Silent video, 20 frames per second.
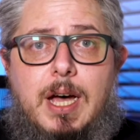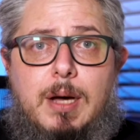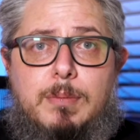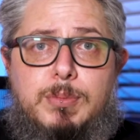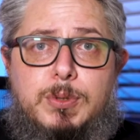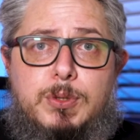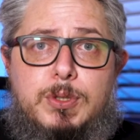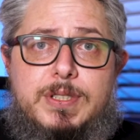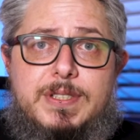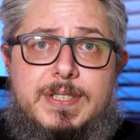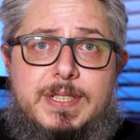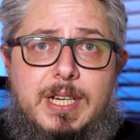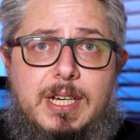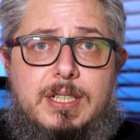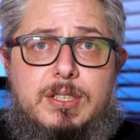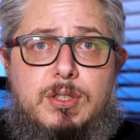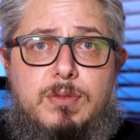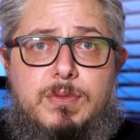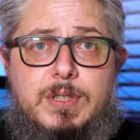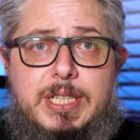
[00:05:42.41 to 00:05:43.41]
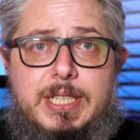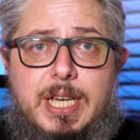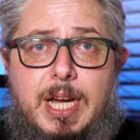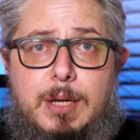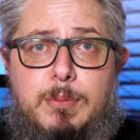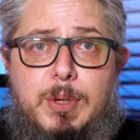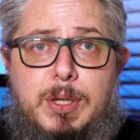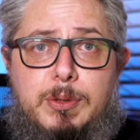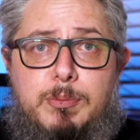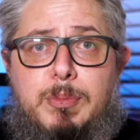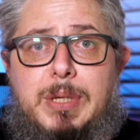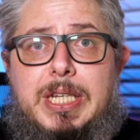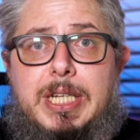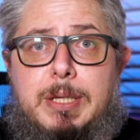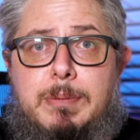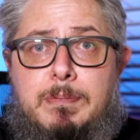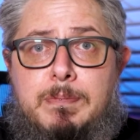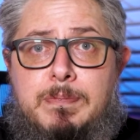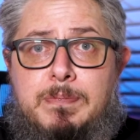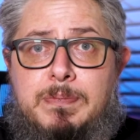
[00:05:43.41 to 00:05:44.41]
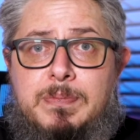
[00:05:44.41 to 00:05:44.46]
up to the size of the iPad mini.